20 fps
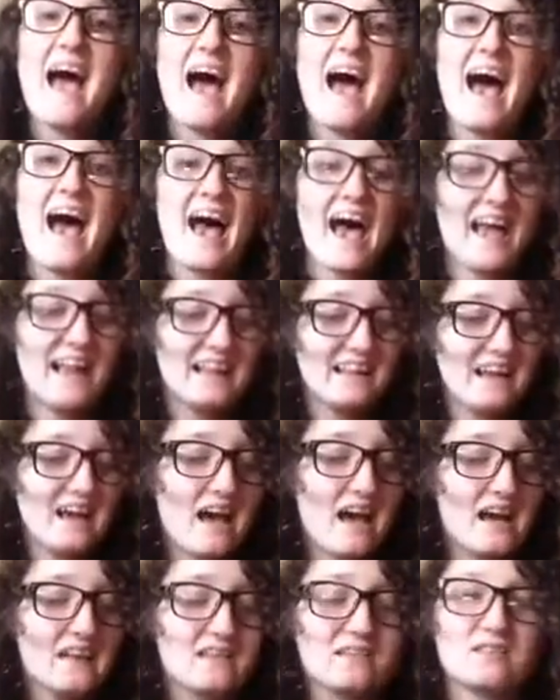And the
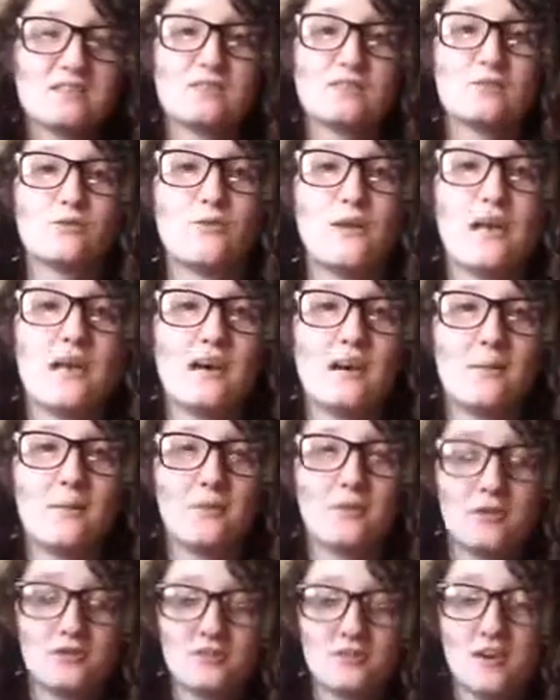last Zoella
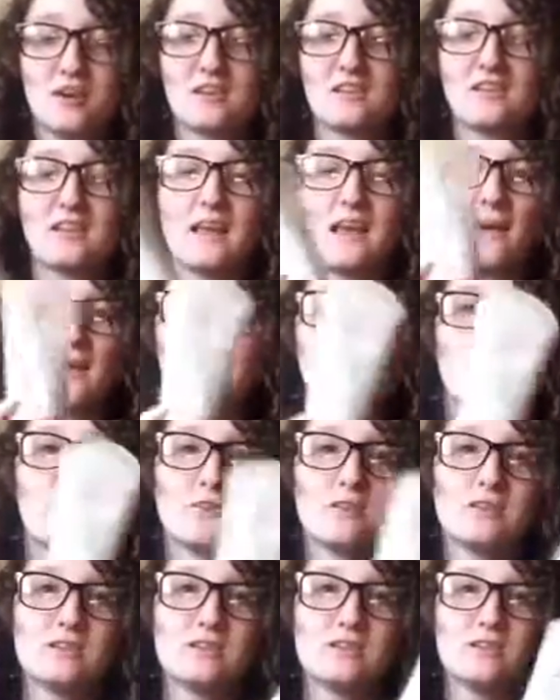product that I'm
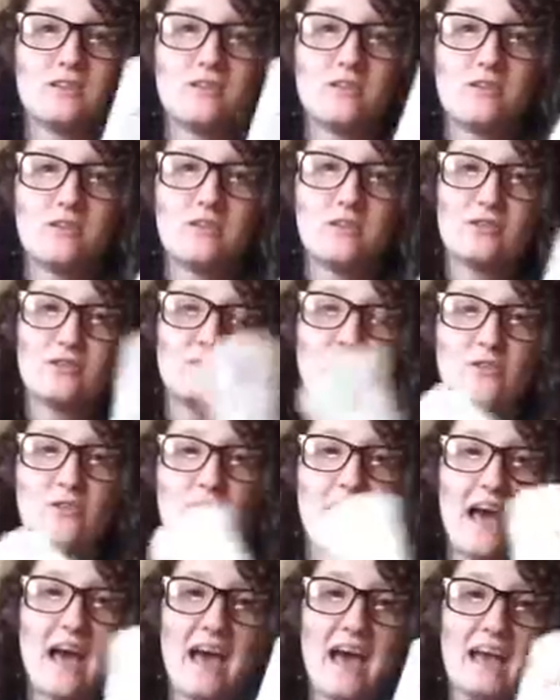going to do
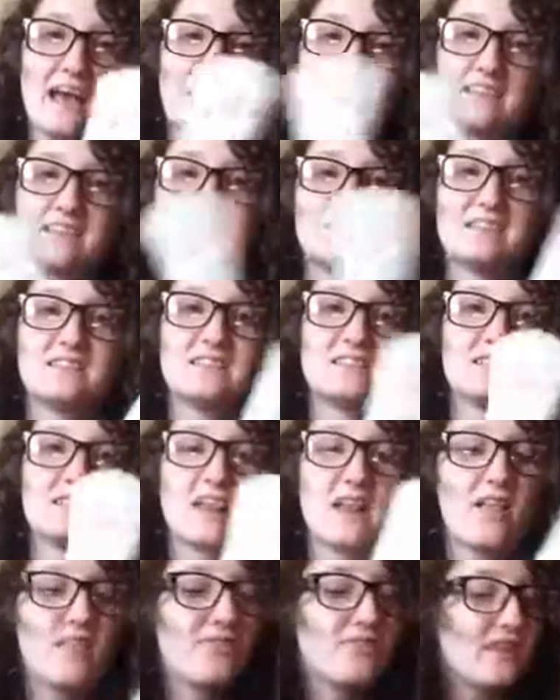is
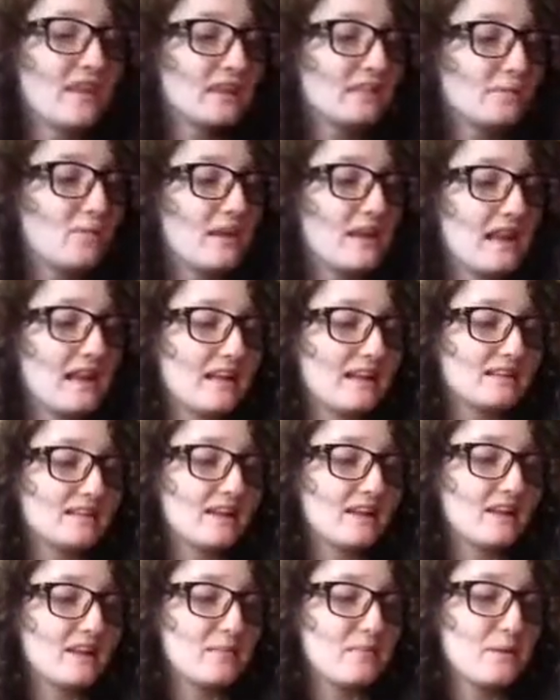this one, and it's
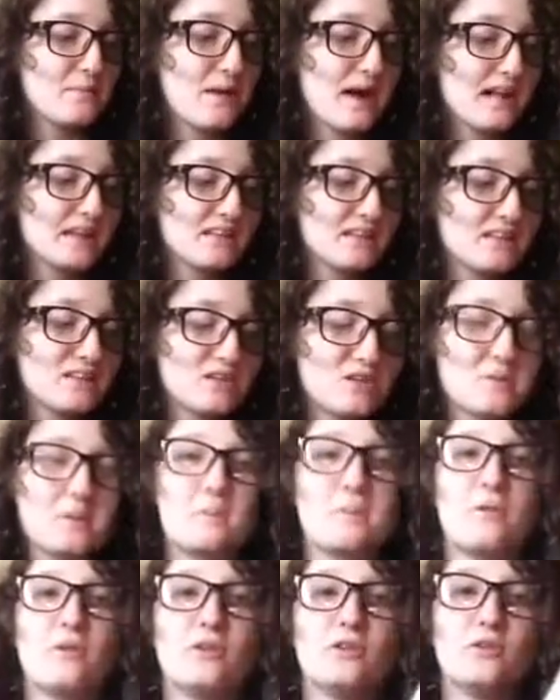the Creamy Madly Dreamy
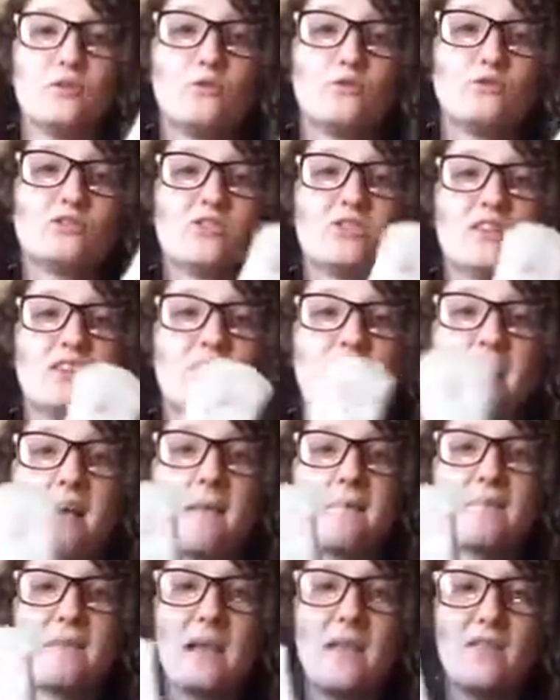Body Lotion.
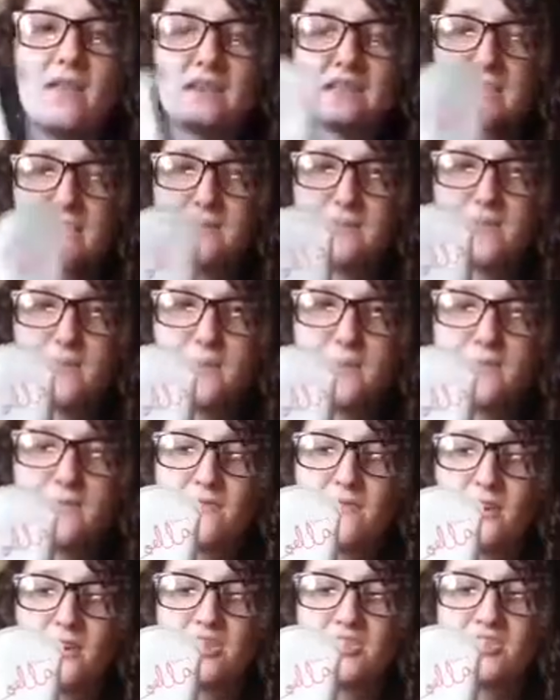This is from the
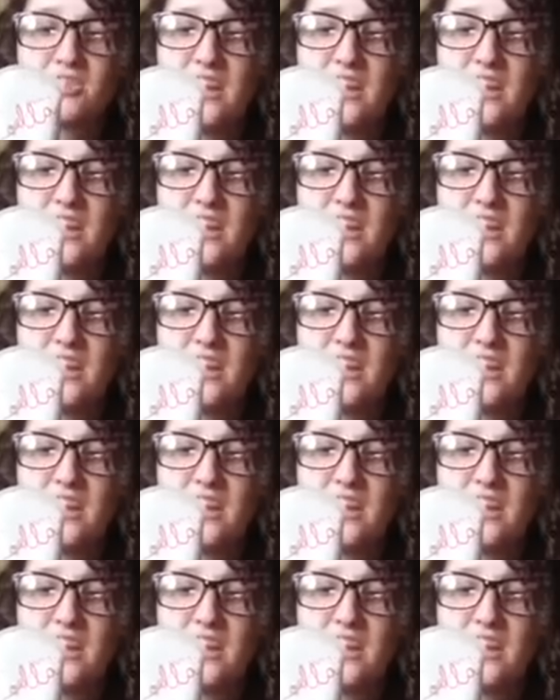first